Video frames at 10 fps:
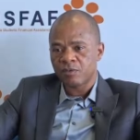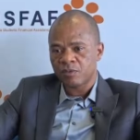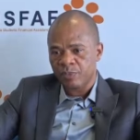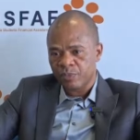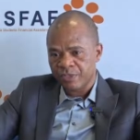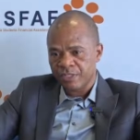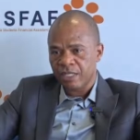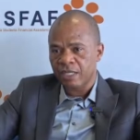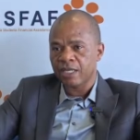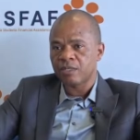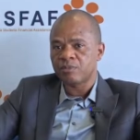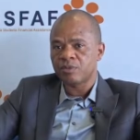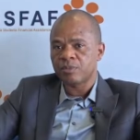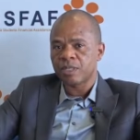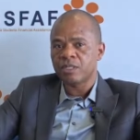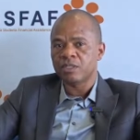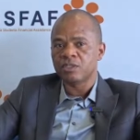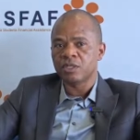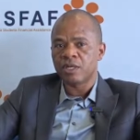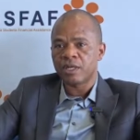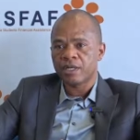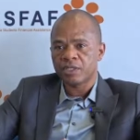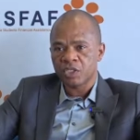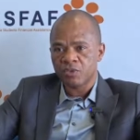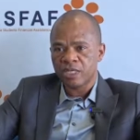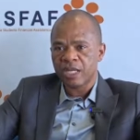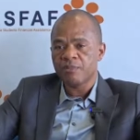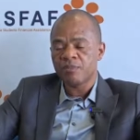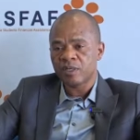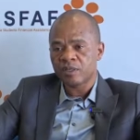we were busy again preparing a new name.